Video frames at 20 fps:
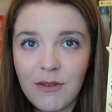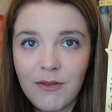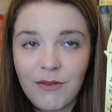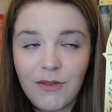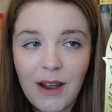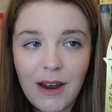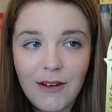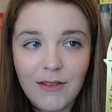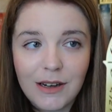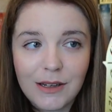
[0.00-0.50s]

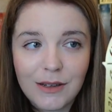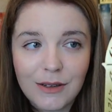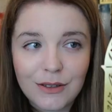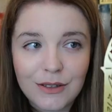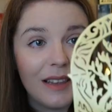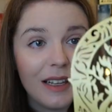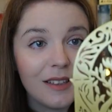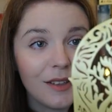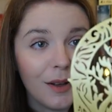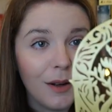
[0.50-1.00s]

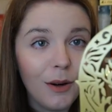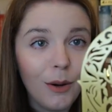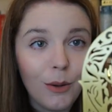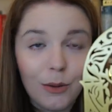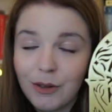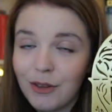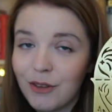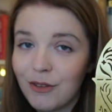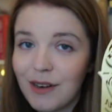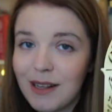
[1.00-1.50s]
Fairyloot. These are
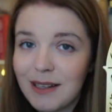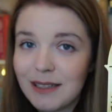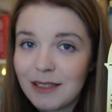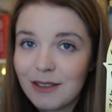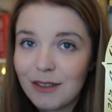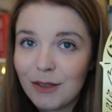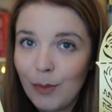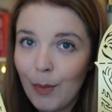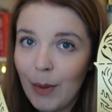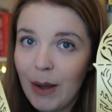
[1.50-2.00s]
Lord of the Rings
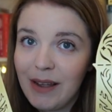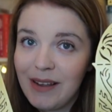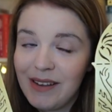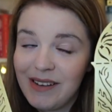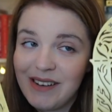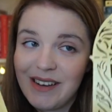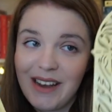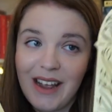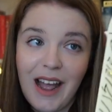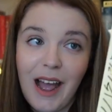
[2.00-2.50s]

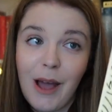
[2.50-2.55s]
inspired.